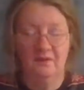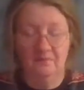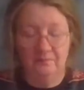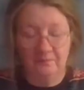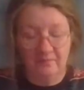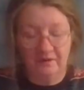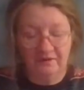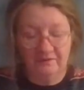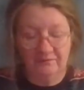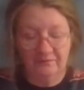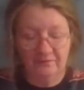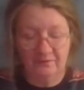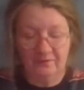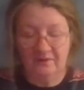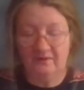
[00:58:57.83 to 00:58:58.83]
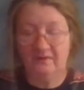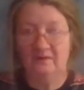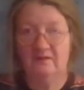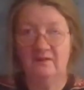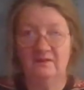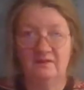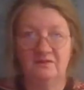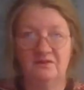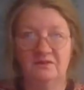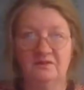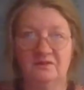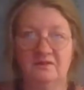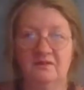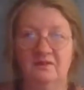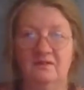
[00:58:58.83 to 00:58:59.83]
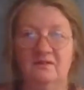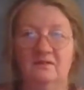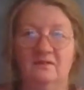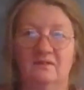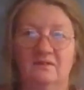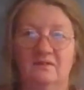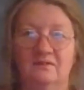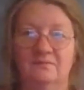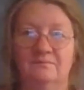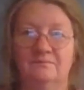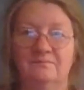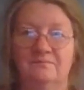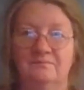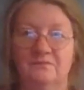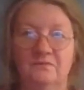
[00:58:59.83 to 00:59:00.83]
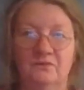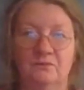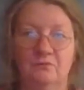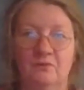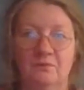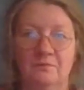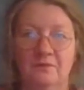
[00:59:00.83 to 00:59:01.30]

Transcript: money for energy to warm